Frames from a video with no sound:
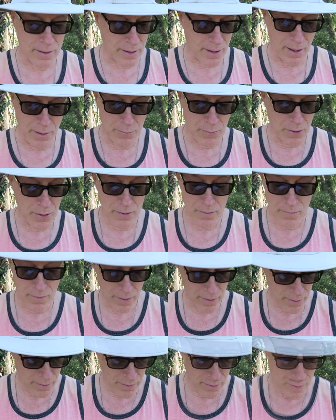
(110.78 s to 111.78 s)
Can't believe
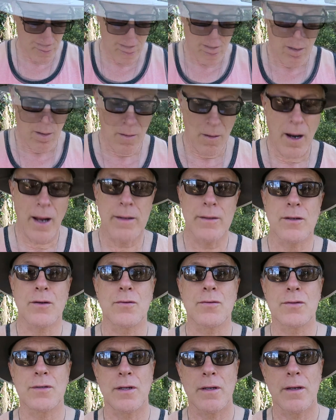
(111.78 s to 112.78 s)
this. Alright,
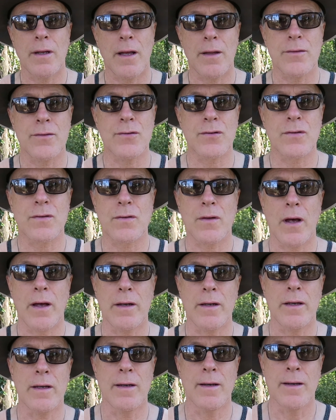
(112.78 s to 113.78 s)
there was another
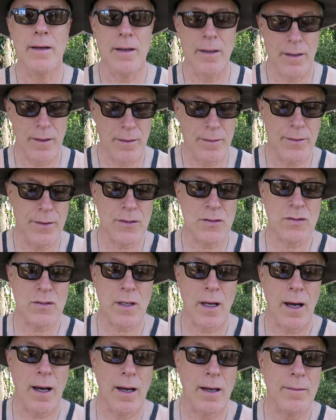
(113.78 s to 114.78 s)
study. This
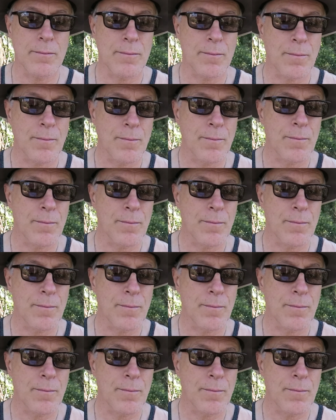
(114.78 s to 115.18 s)
time,